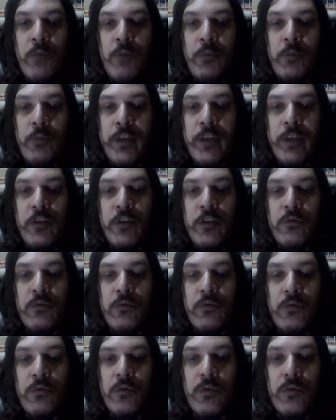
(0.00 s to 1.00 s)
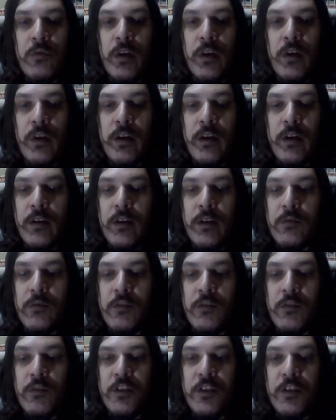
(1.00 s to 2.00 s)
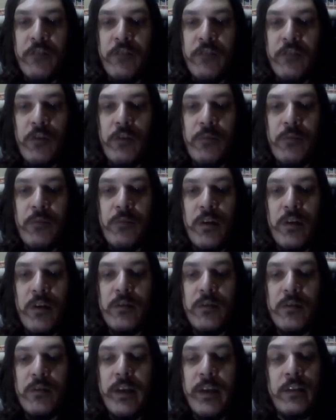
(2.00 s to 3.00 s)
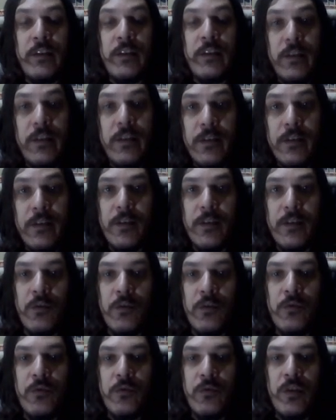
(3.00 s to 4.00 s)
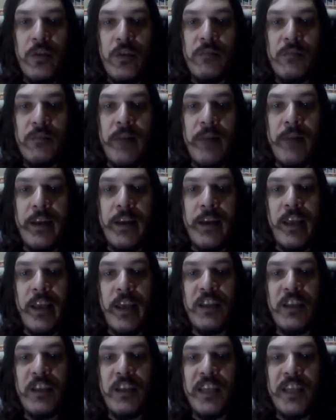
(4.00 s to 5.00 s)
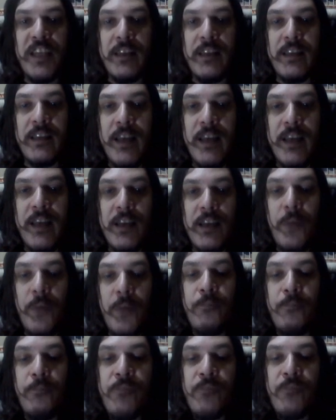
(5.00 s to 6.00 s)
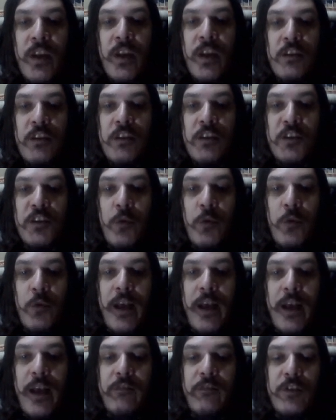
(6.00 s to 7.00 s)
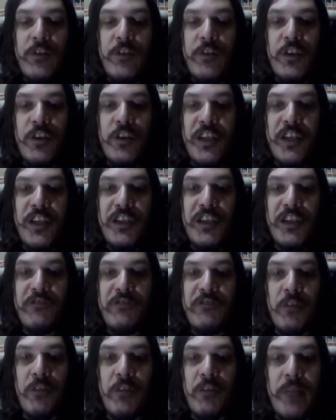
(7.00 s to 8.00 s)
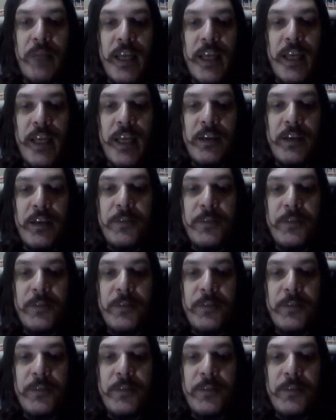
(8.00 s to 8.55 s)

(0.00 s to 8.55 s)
protection to uh, to the g4 pawn and continuing my king side attack so we have g6 from black